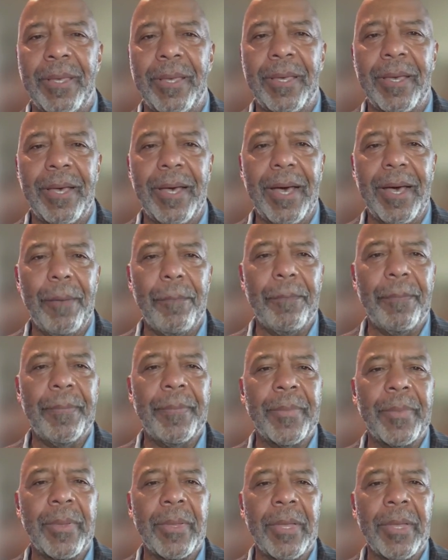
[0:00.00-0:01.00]
Um,
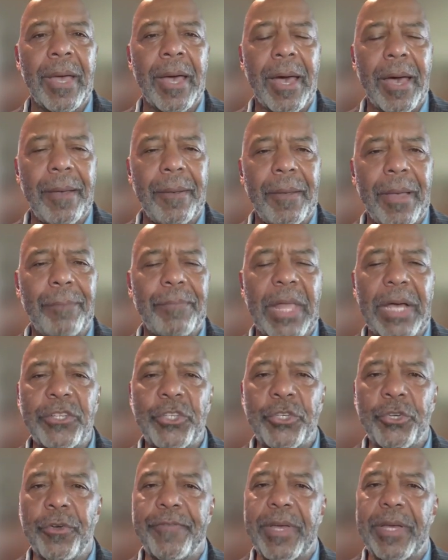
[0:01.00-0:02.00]
I'm not
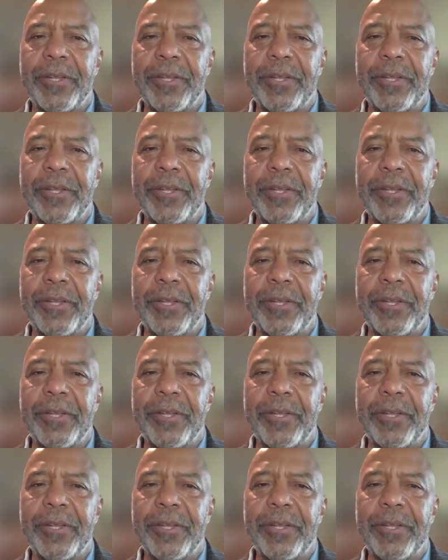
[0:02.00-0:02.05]
sure if